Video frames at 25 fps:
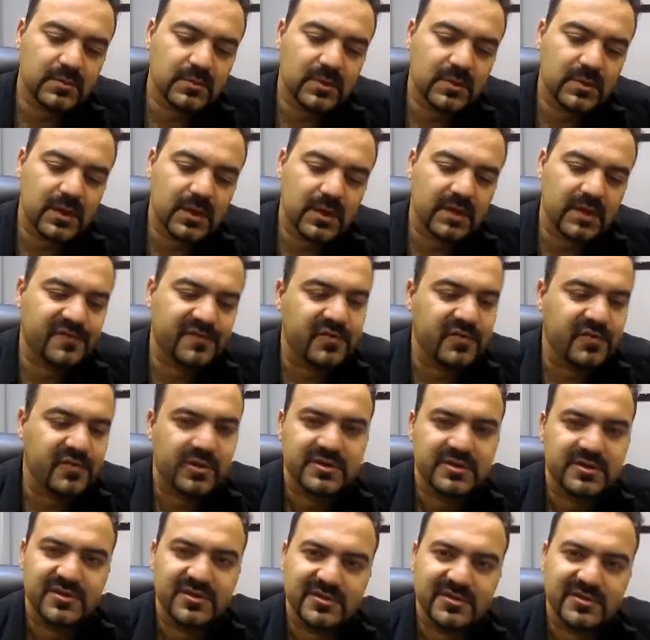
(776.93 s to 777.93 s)
And of
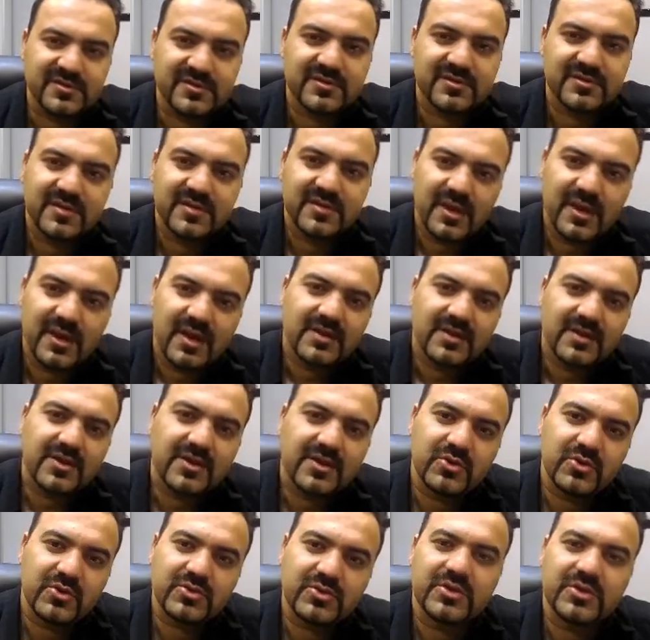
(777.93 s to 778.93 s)
course, they
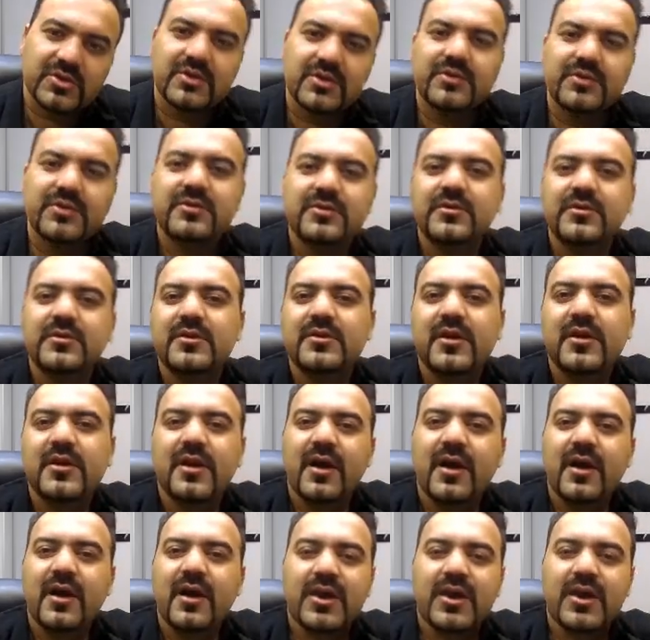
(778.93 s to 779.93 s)
use another
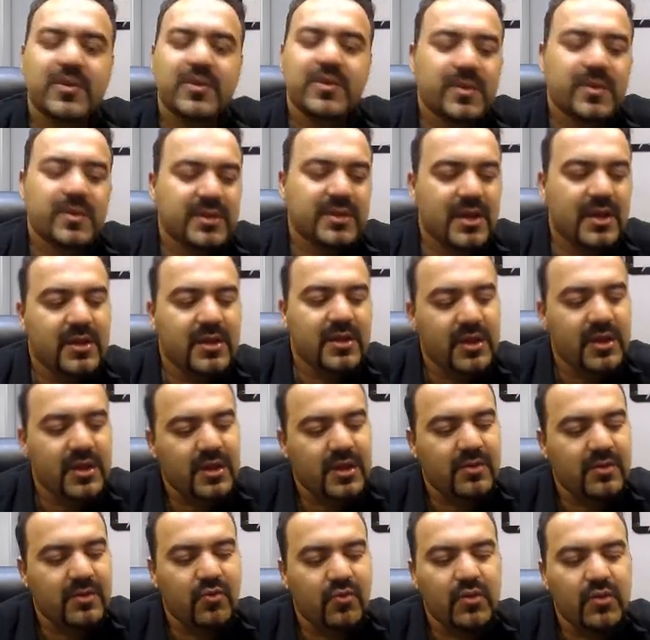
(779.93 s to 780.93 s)
argument
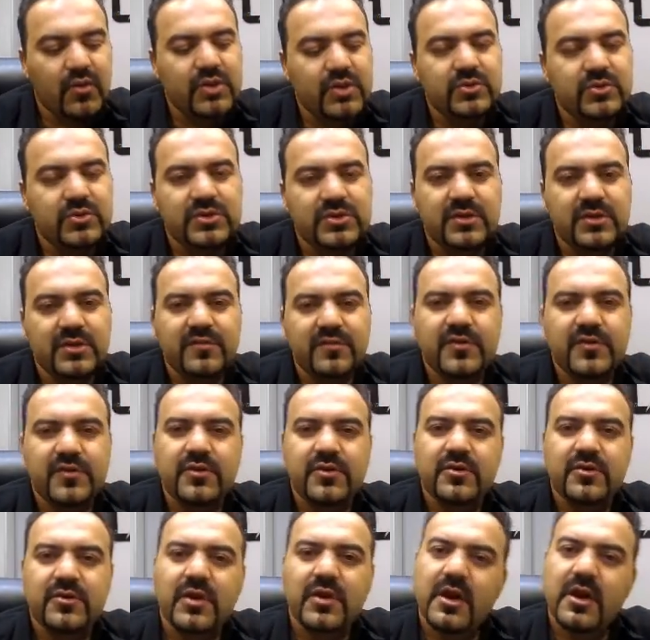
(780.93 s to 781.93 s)
that we live
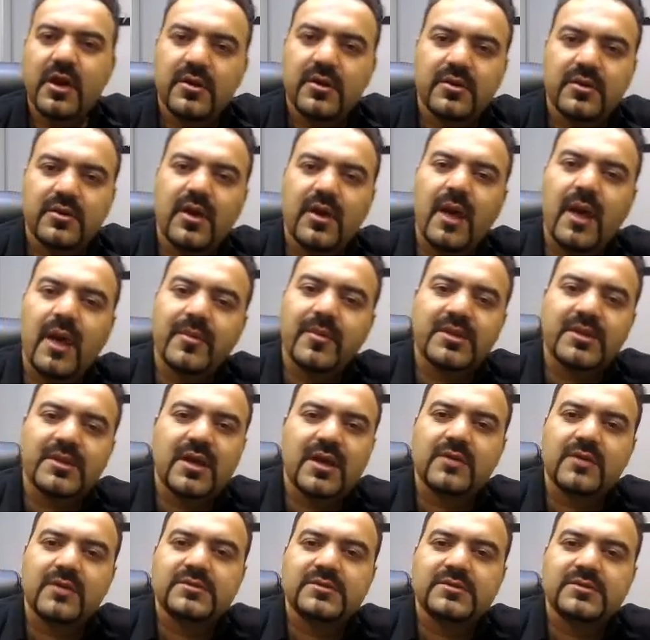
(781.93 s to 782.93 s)
here, I don't know how many
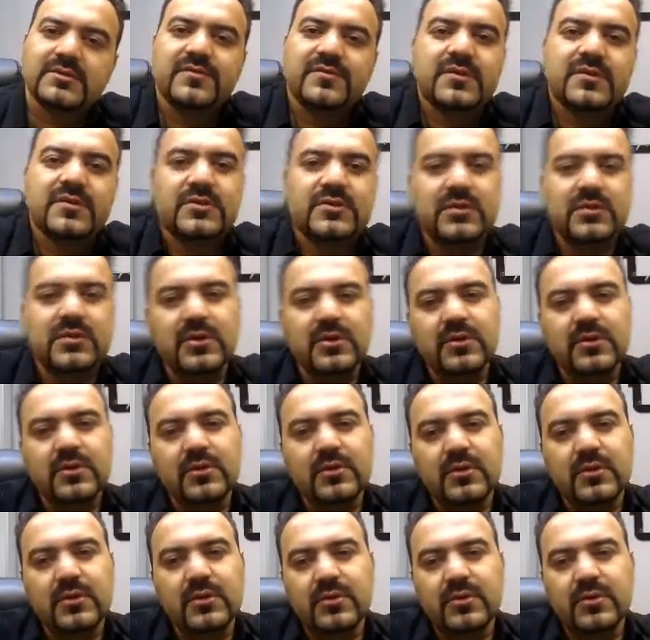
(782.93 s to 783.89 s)
thousands of years ago or